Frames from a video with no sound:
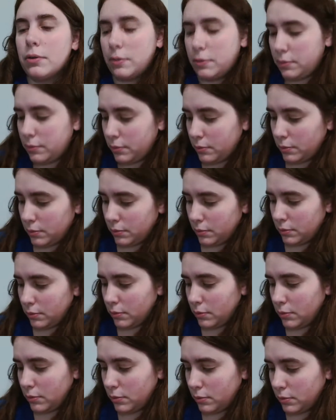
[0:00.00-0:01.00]

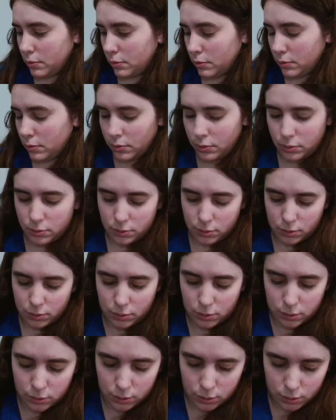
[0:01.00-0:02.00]

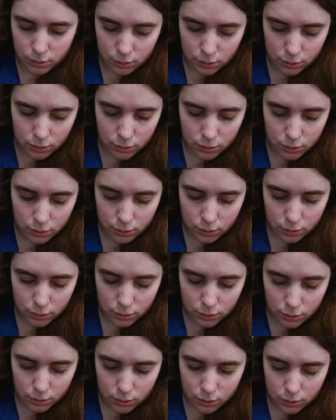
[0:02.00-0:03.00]

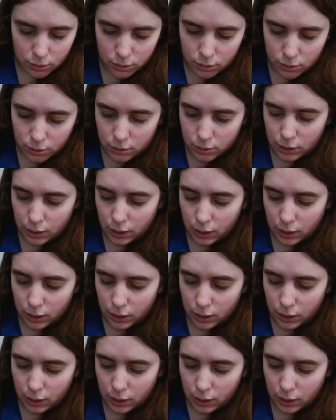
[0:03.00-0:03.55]
[no speech]